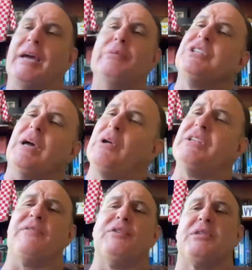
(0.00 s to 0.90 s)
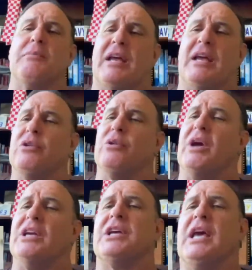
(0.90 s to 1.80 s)
was, well, definitely with the manual
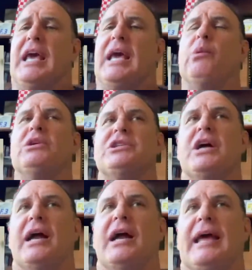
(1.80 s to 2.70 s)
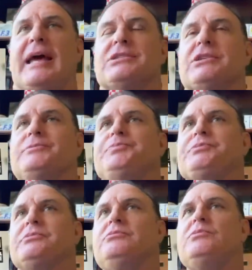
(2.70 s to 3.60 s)
wings. It was not as
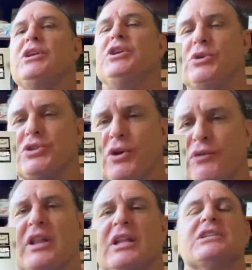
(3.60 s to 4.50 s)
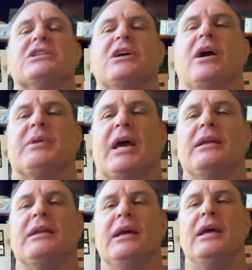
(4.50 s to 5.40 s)
user-friendly as the
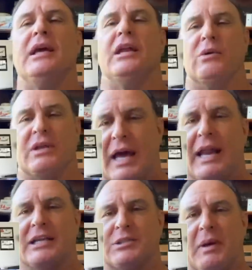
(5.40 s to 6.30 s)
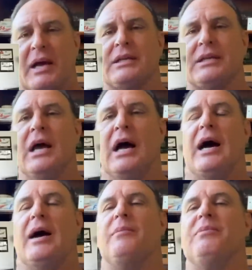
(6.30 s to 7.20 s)
Tomcat, you know, in that aspect.
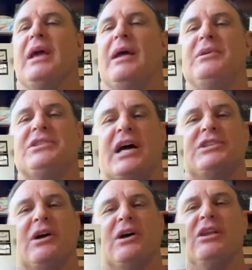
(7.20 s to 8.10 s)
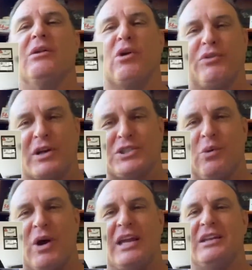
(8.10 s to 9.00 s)
And besides, a little more thrust to
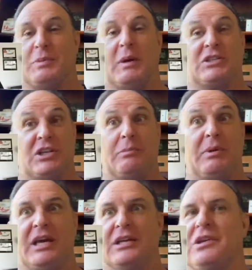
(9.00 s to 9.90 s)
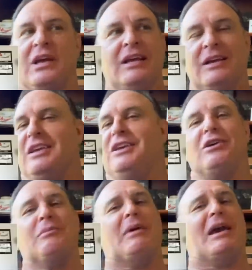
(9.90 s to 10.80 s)
weight, especially in the Bs, you
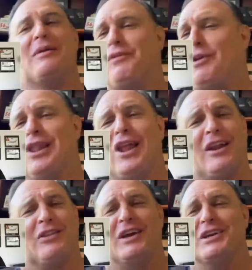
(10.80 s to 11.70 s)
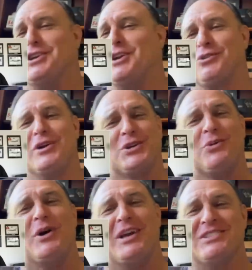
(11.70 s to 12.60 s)
can make up for a lot of things. You know, thrust
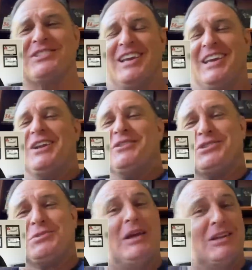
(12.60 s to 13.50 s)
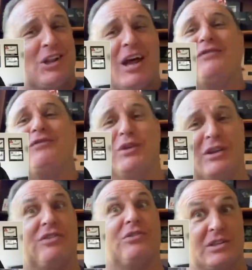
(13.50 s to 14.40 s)
to weight is, you know, speed is life,
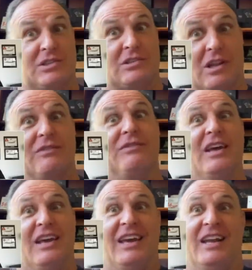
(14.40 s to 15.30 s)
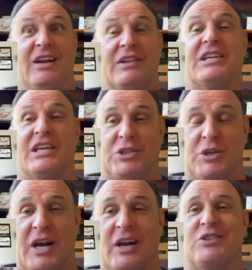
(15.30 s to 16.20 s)
well, thrust is life. You know, it gets you
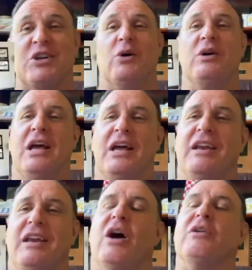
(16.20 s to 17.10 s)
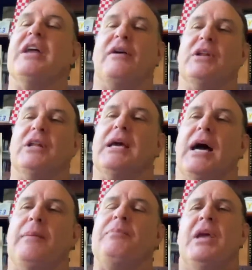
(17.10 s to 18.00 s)
there. So, no, definitely.
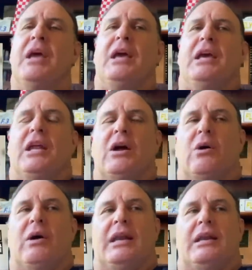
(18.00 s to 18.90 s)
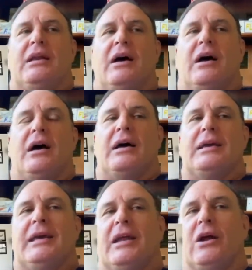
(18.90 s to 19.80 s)
Also
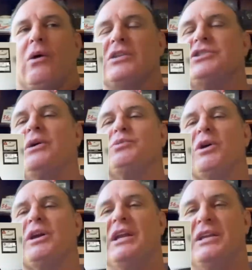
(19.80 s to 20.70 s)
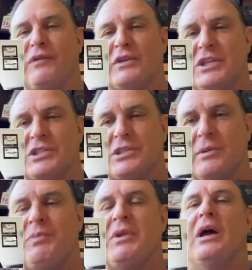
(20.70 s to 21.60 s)
I was working in a different
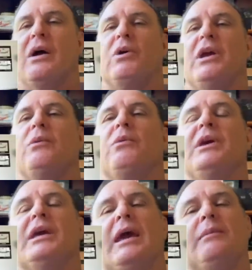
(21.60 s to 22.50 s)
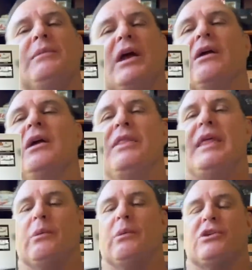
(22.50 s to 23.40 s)
system. When we came there,
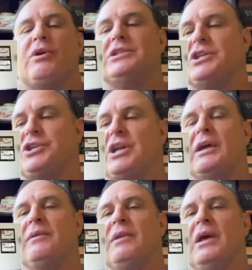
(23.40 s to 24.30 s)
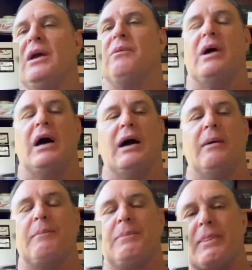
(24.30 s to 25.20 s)
they were transitioning
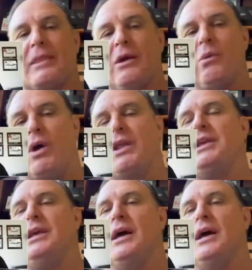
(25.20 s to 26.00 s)
one of